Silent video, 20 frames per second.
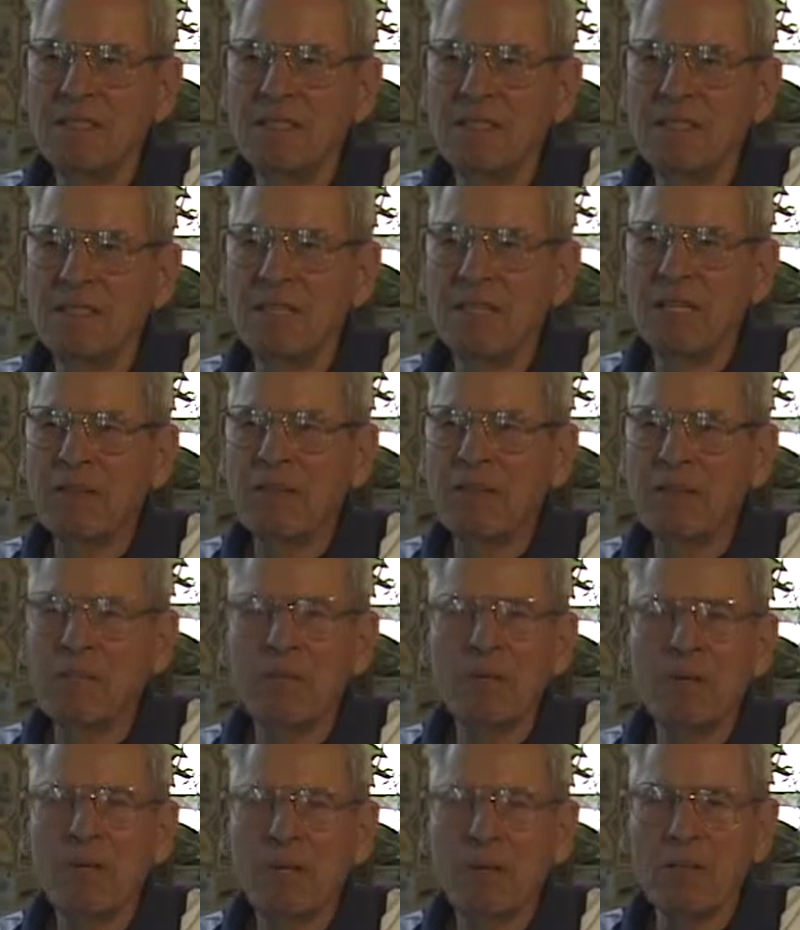You have to
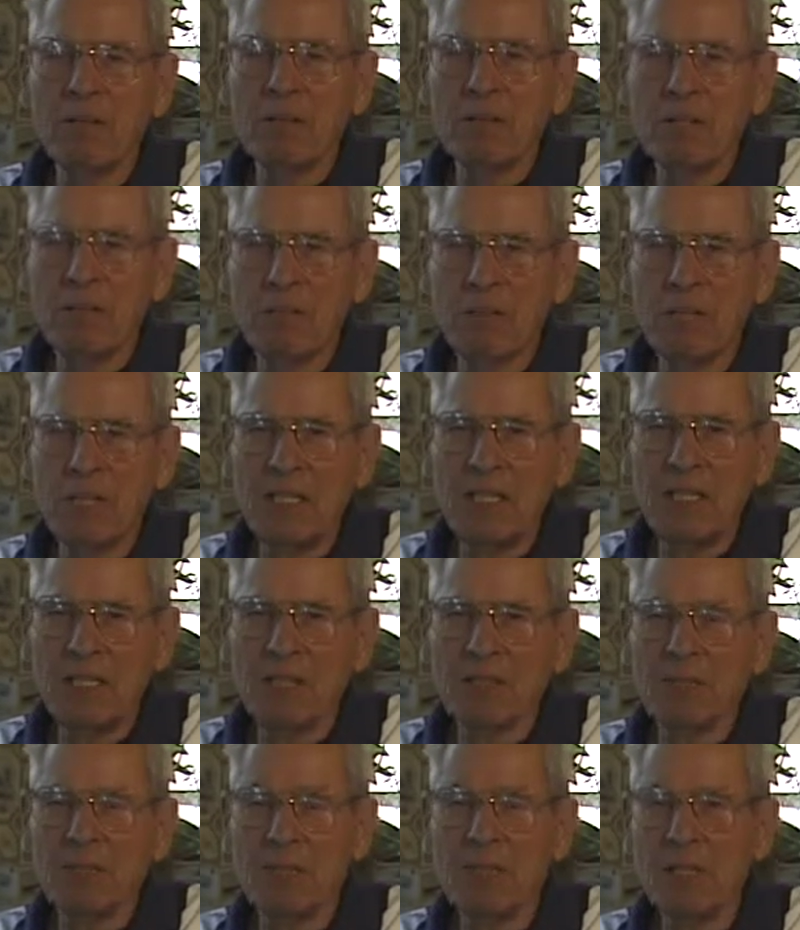depend on somebody
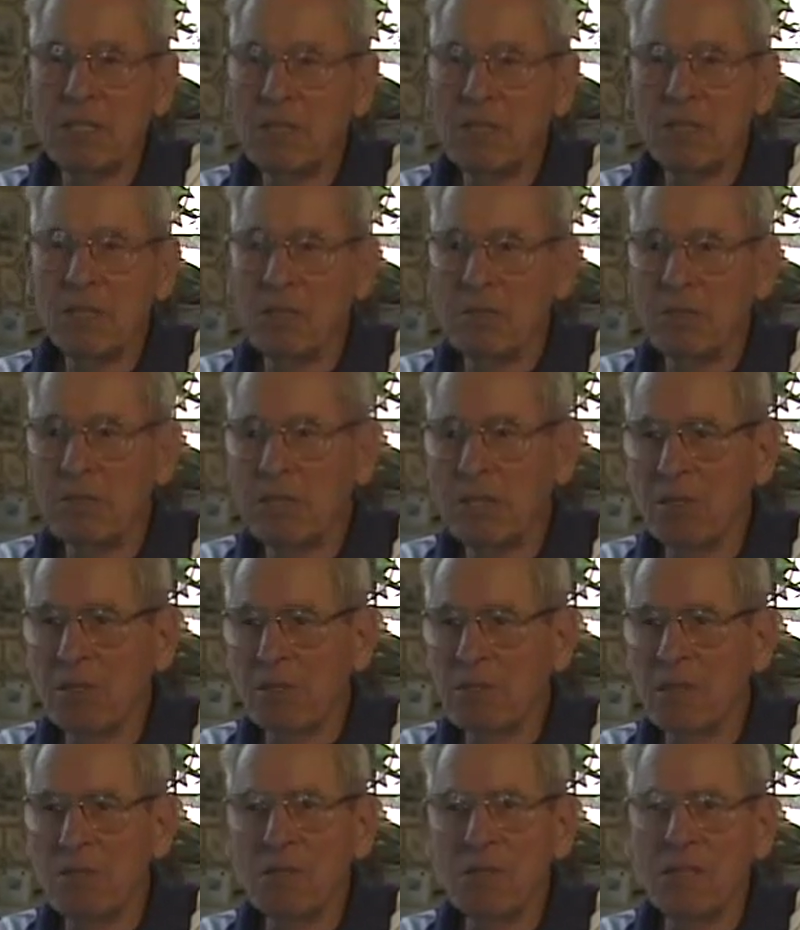else. But there
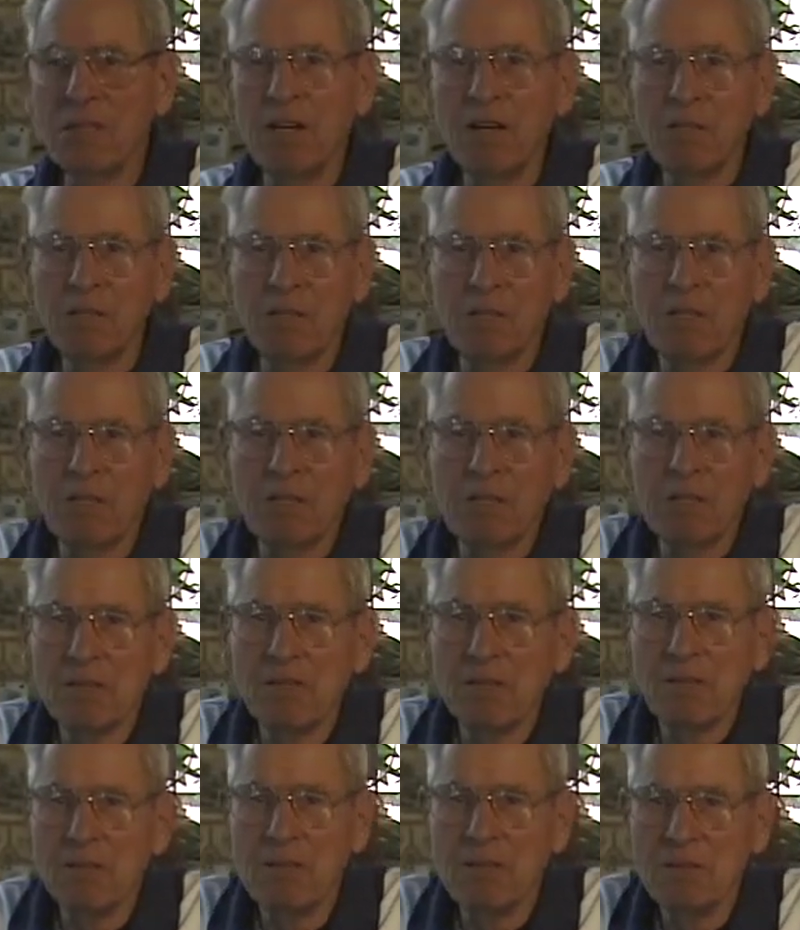was no government
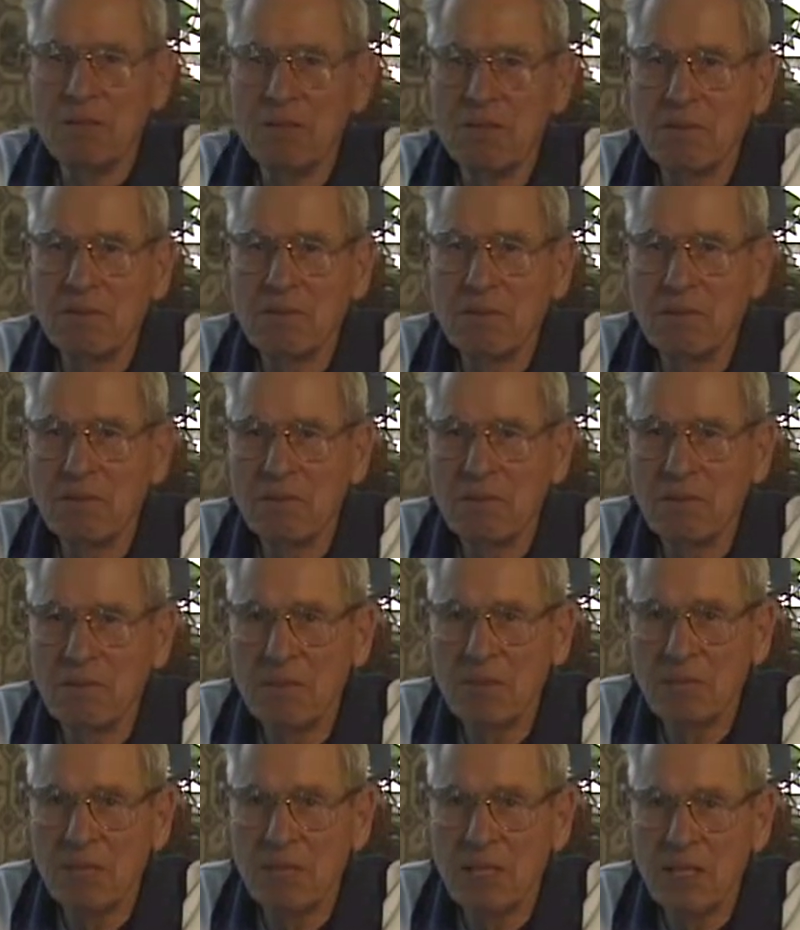
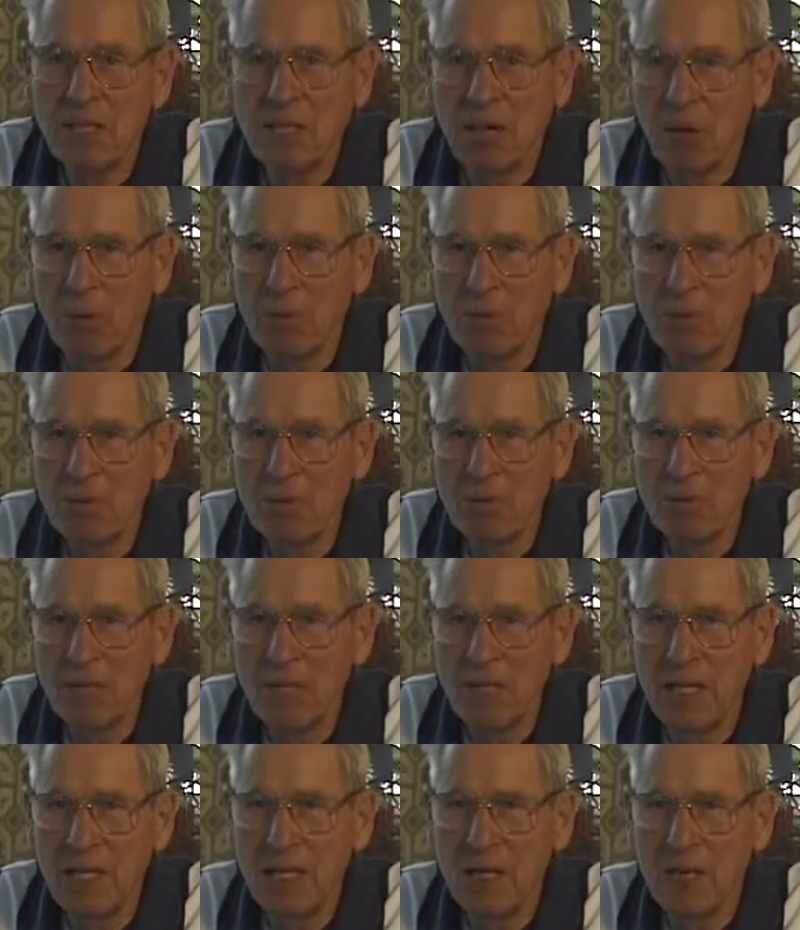help
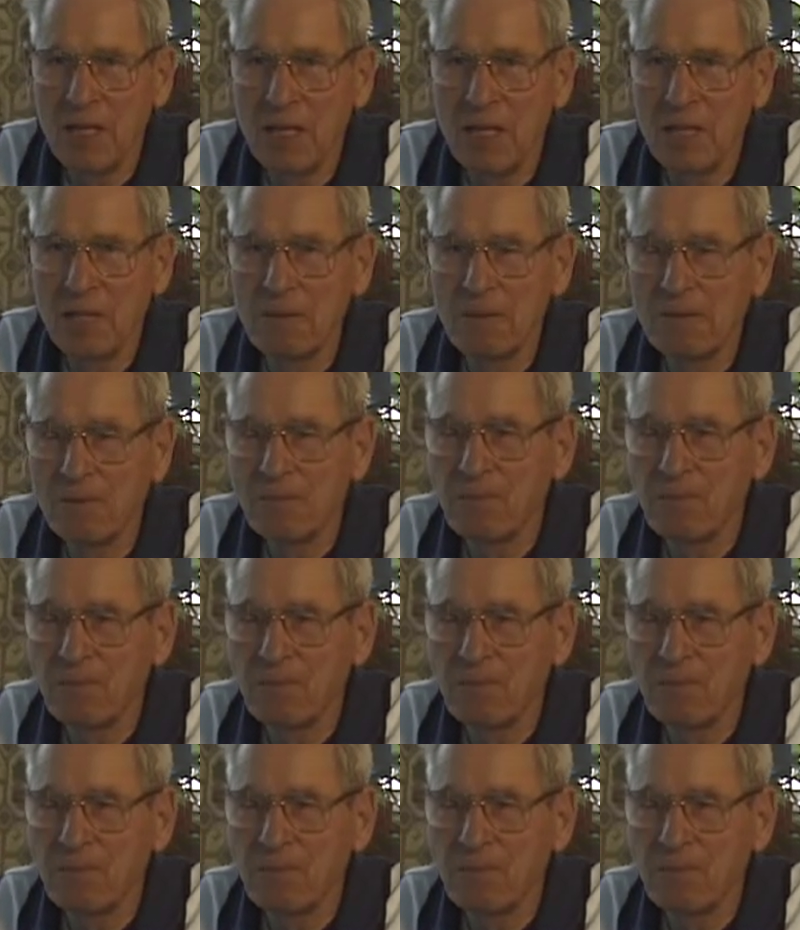anywhere.